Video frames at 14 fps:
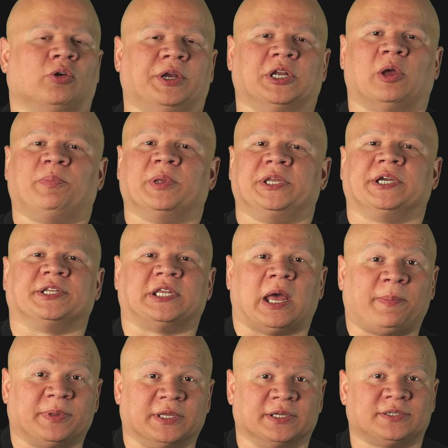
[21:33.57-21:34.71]
All right, now building on
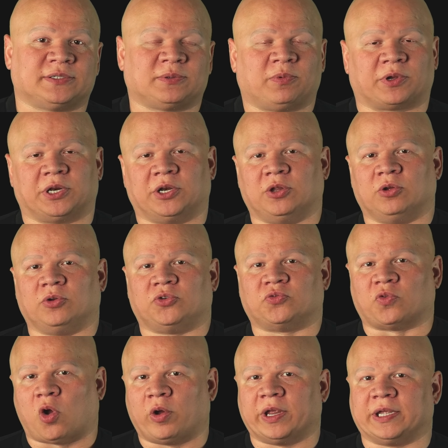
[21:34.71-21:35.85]
top of this, we're gonna do
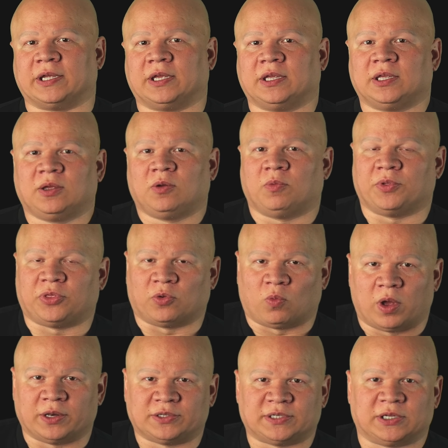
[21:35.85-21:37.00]
drawing with your
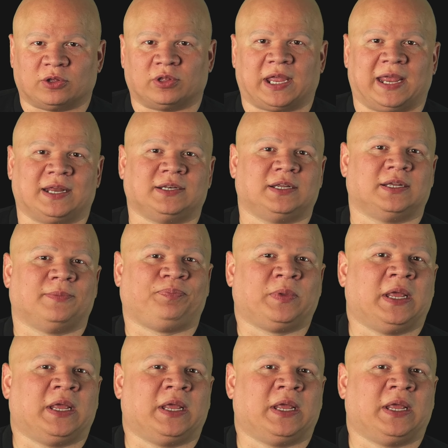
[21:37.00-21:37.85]
one single hand.